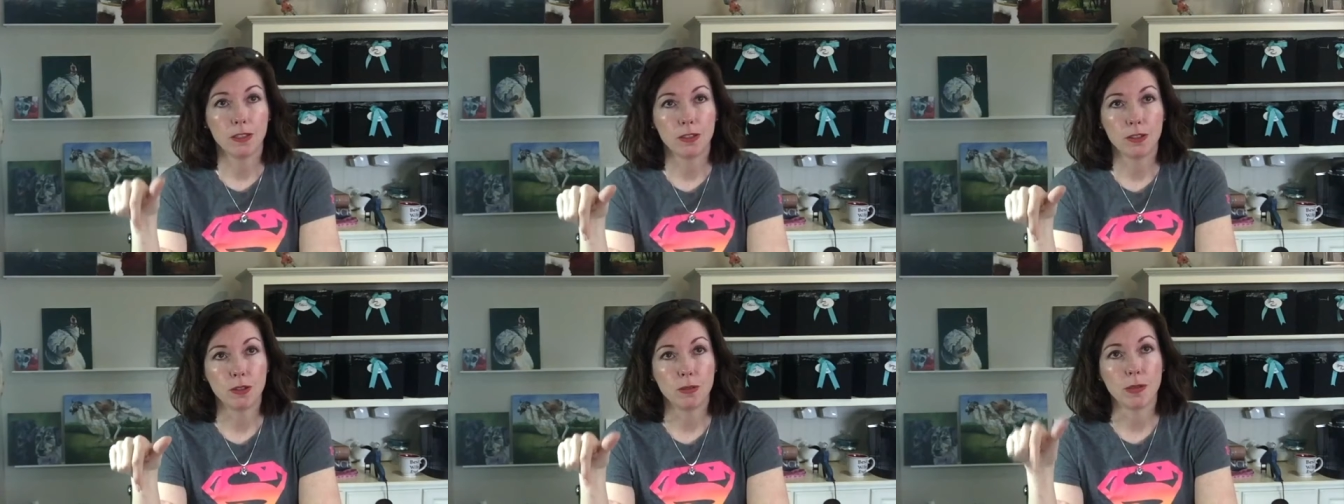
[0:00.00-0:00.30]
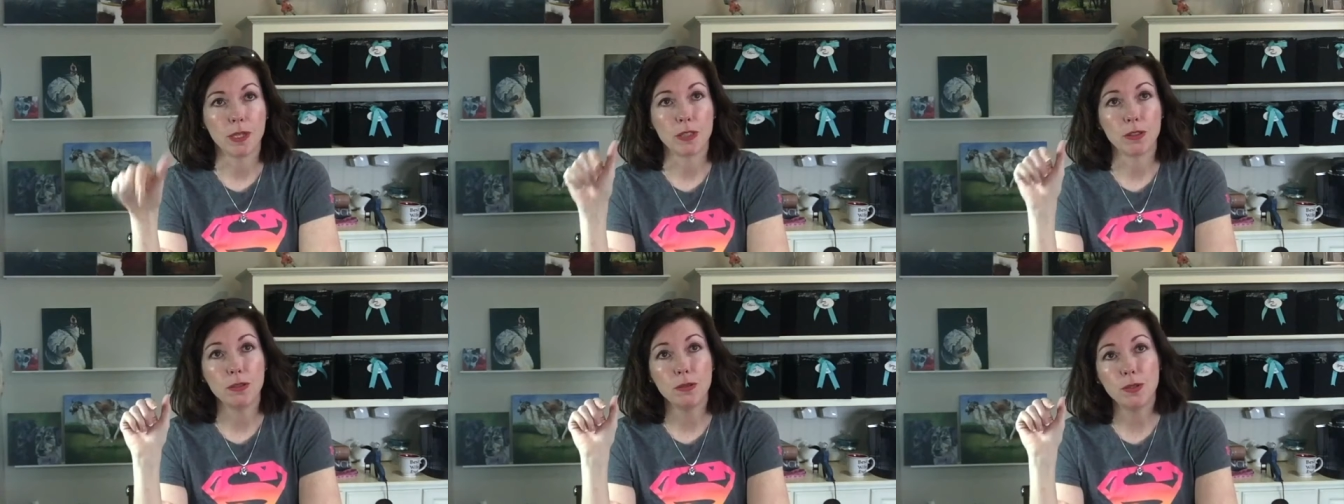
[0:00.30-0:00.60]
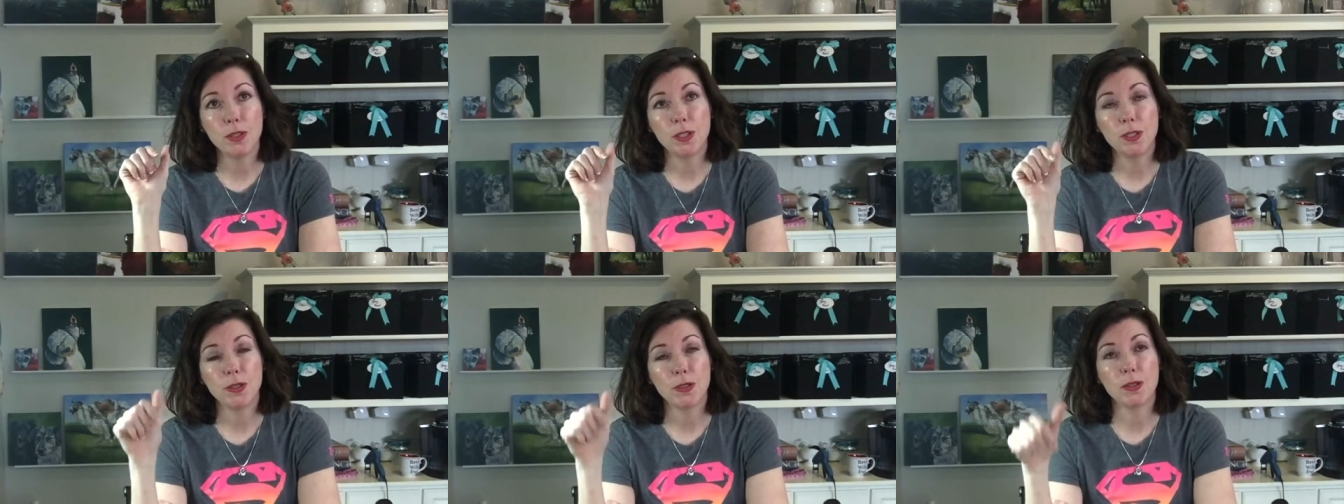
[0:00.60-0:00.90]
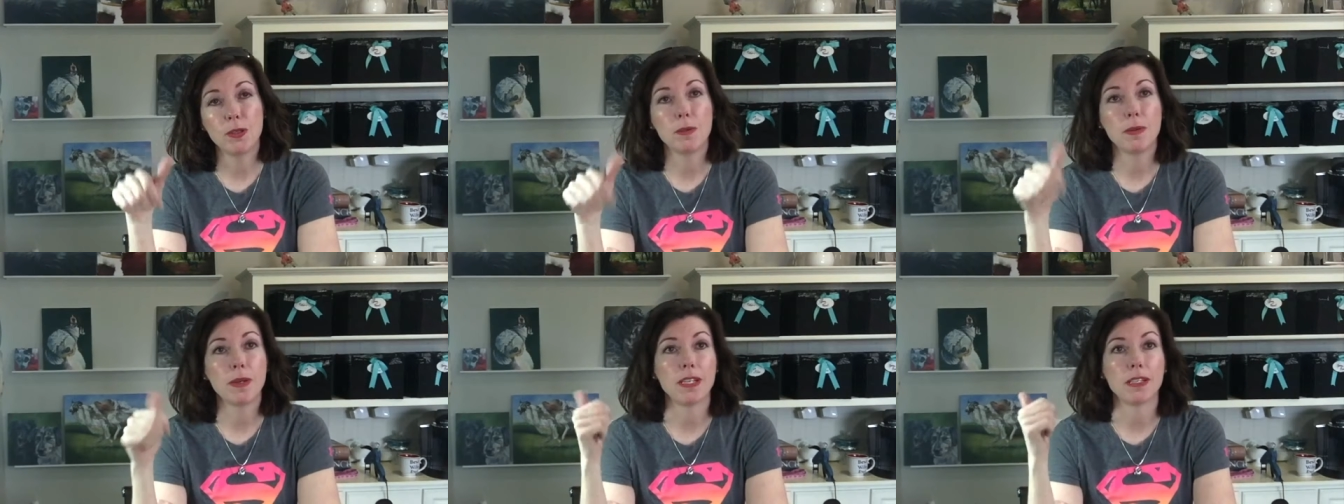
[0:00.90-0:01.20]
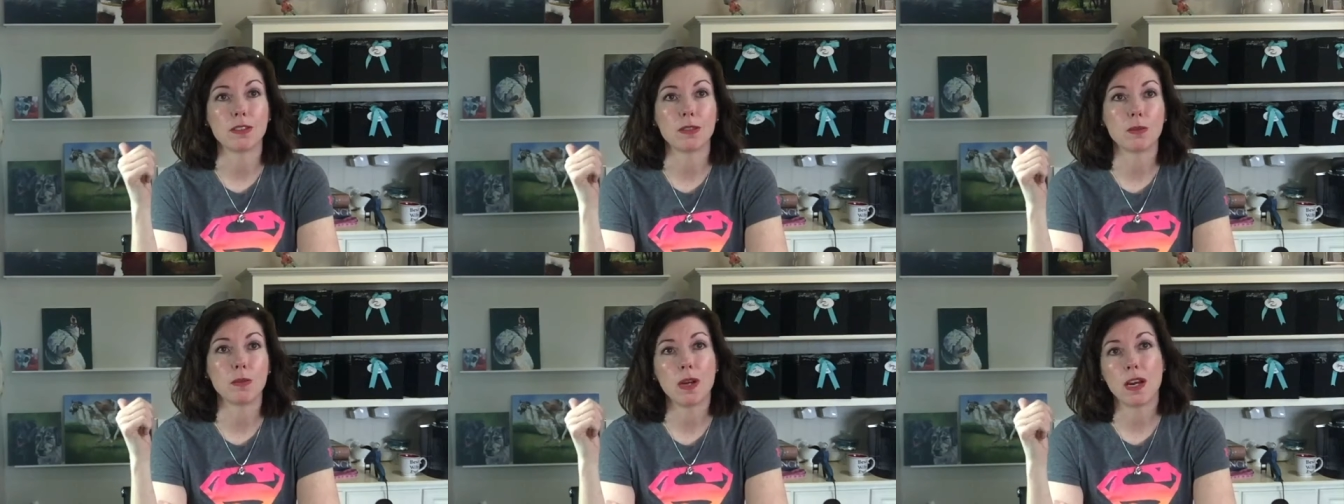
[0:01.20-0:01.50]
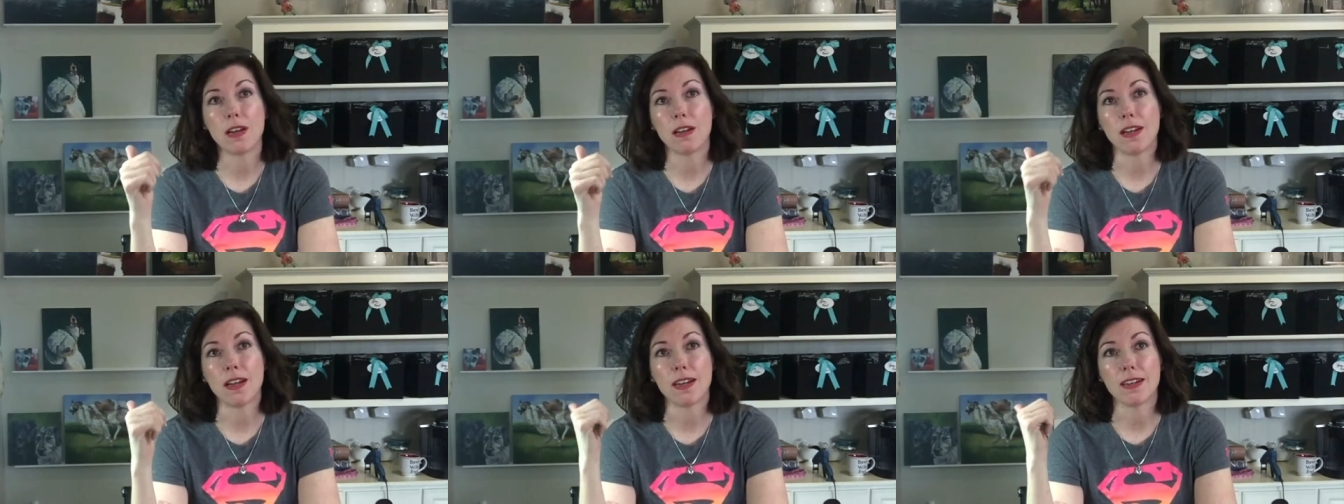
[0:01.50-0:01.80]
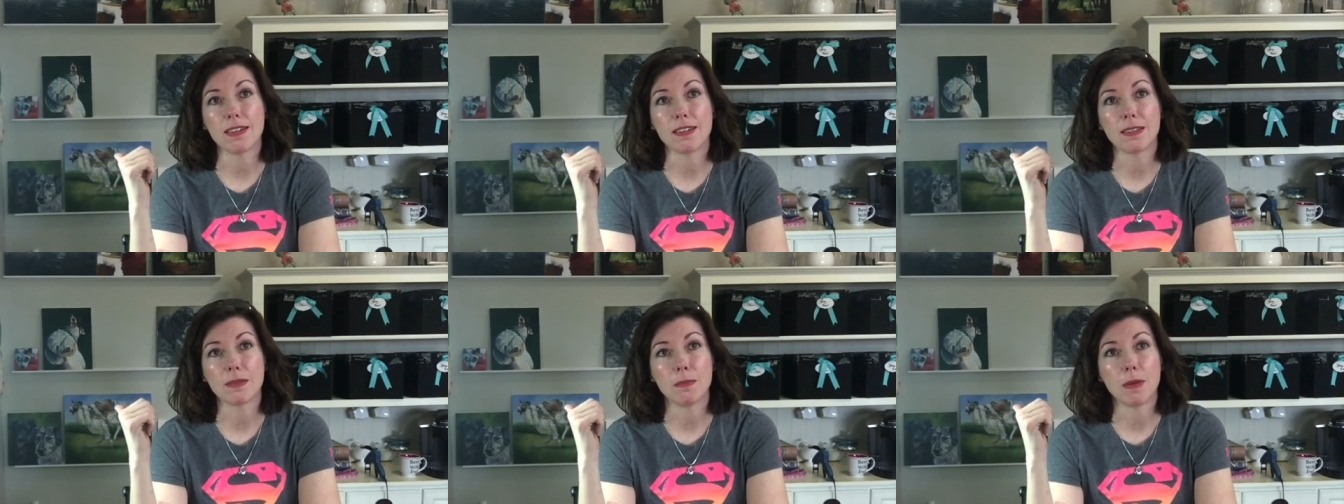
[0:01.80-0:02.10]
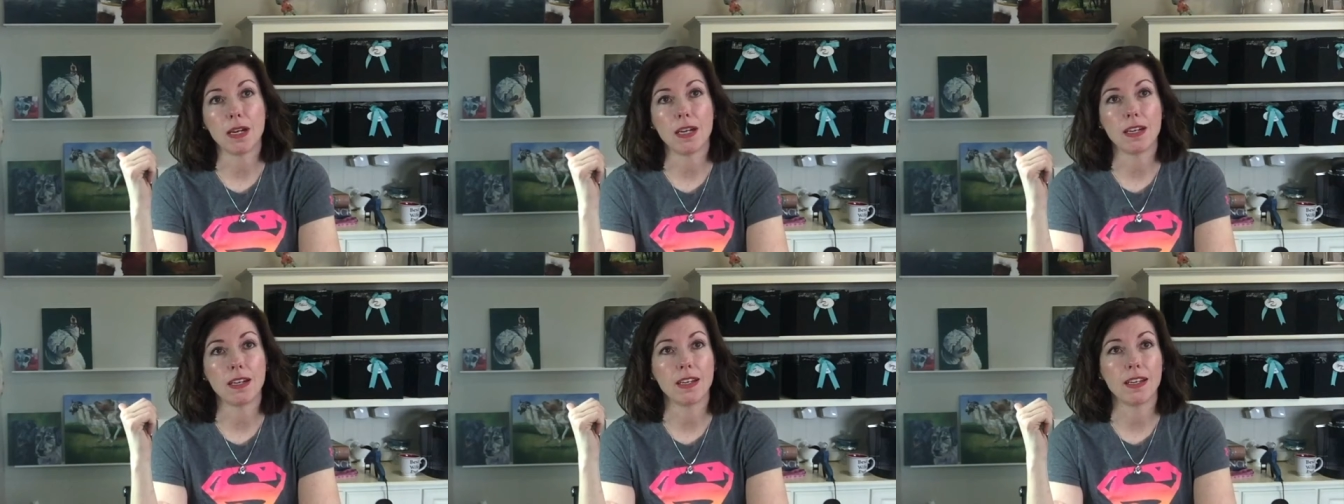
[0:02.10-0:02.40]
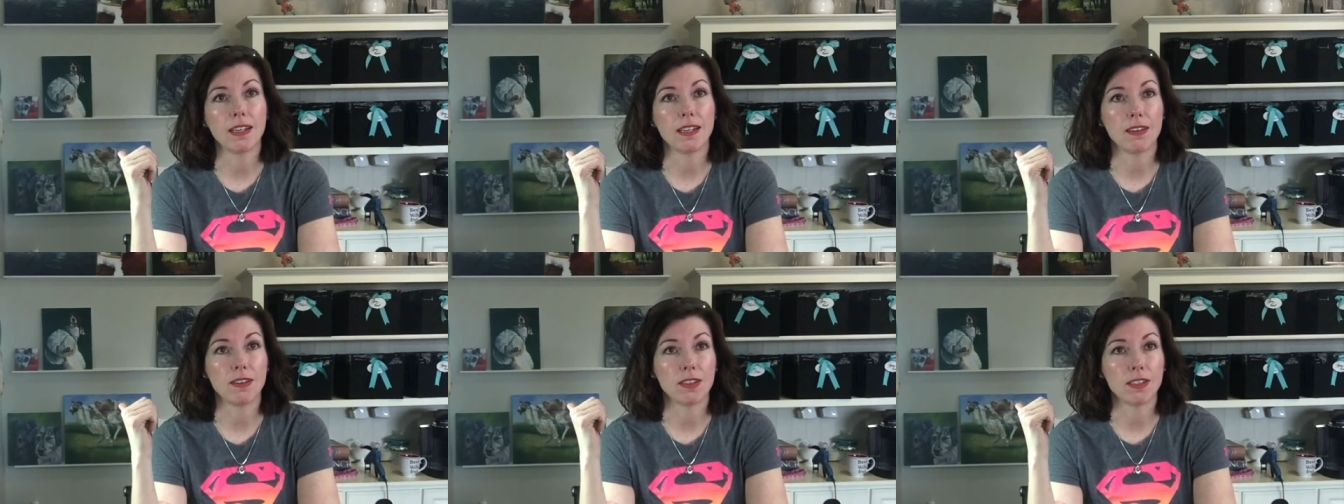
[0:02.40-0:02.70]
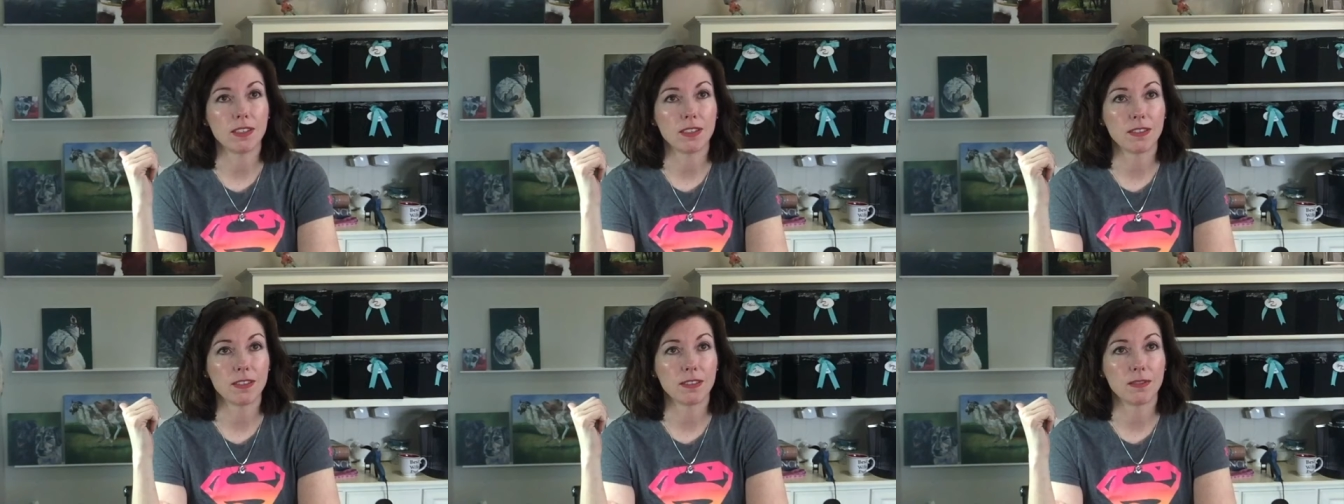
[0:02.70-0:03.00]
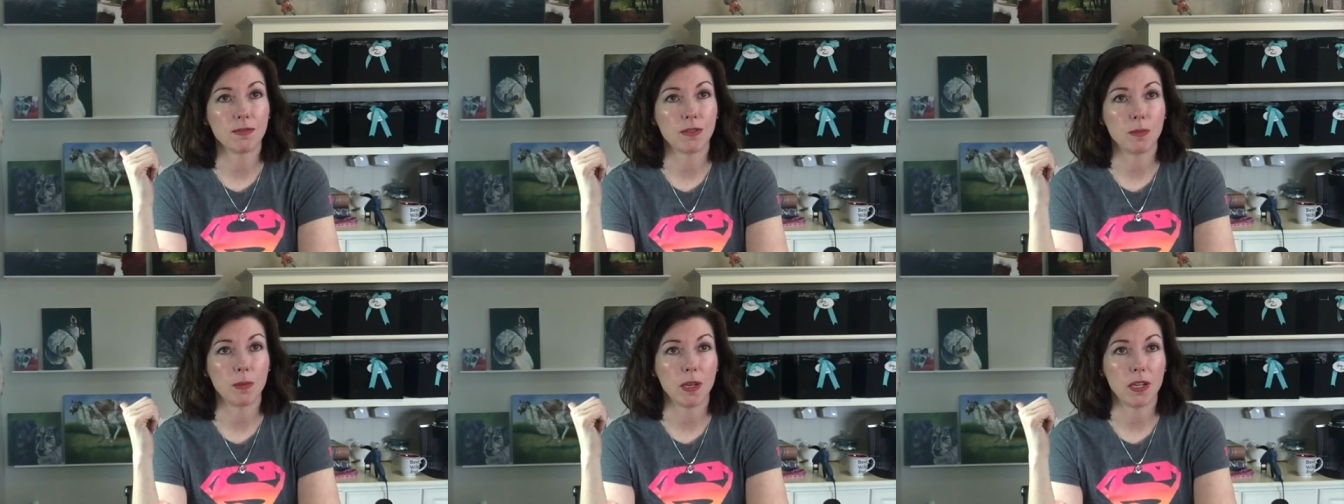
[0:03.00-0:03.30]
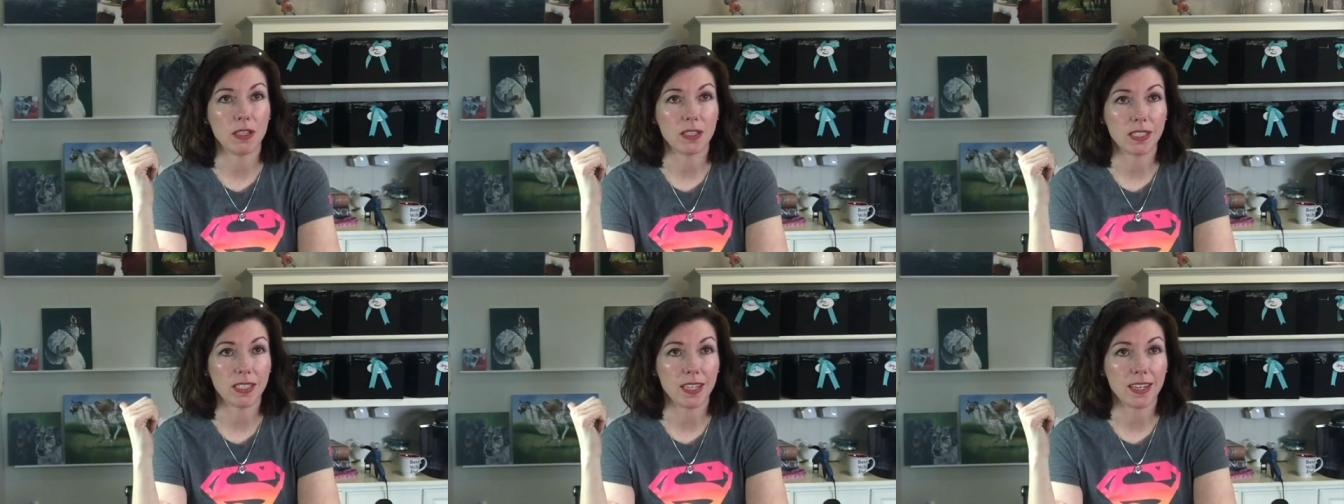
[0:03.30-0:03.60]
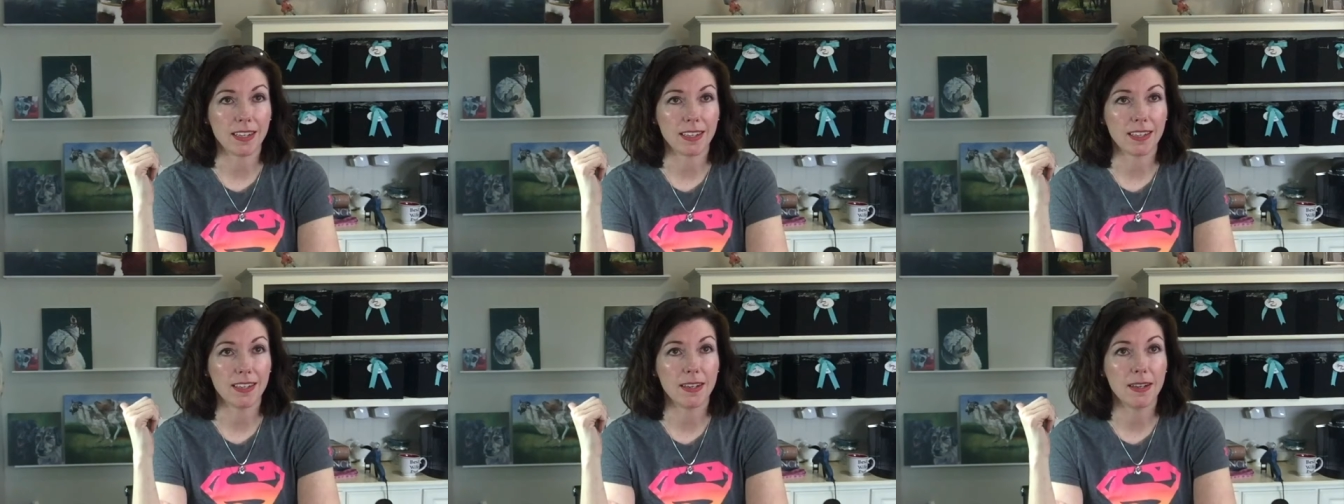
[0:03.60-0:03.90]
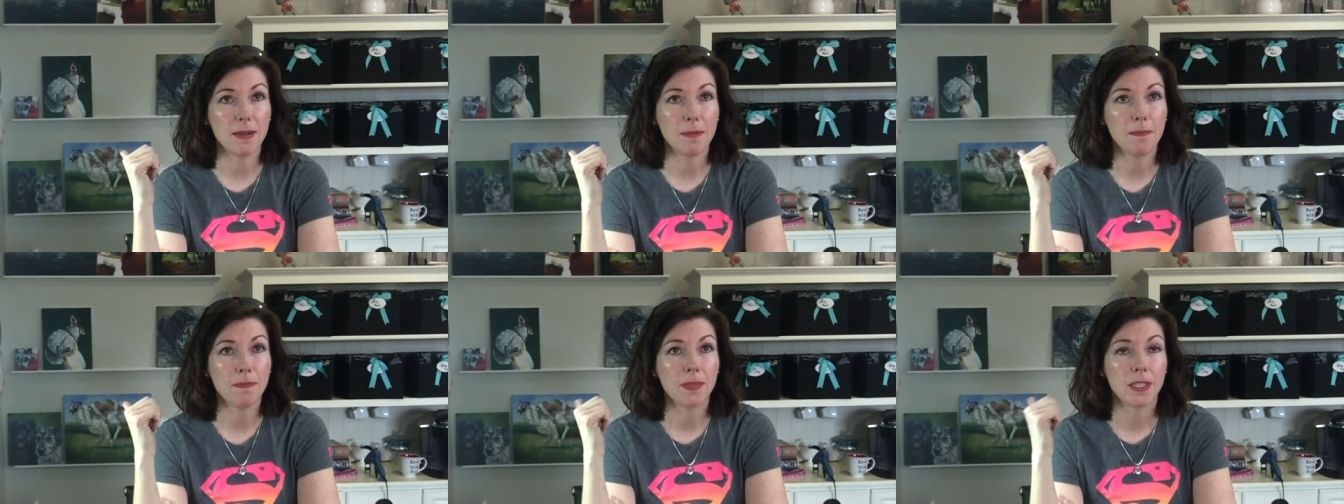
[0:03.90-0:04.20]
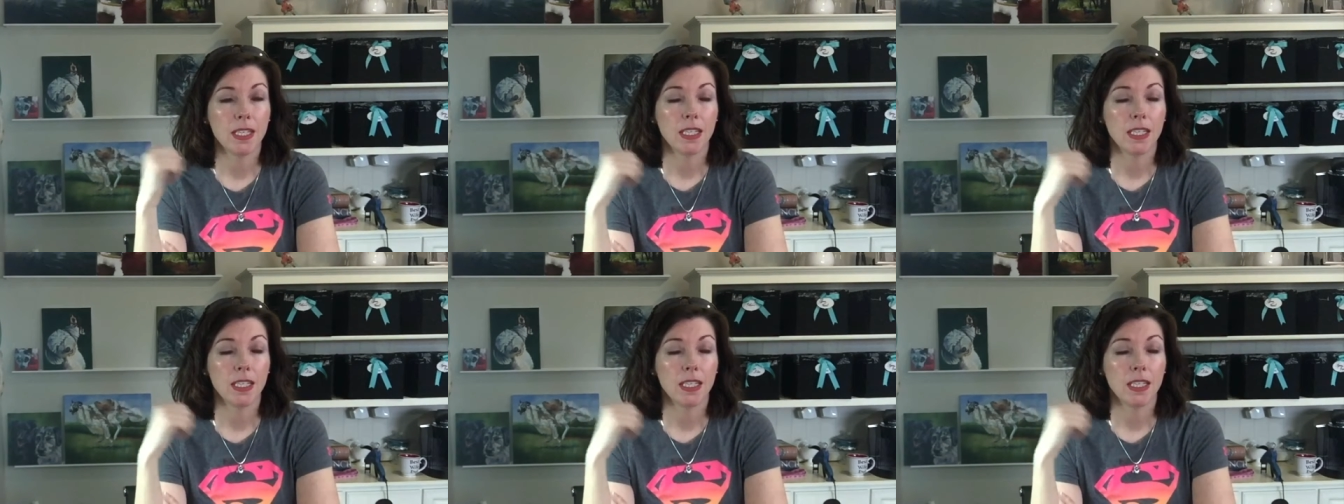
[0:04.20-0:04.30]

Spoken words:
to my YouTube as well as my artforpaws.com.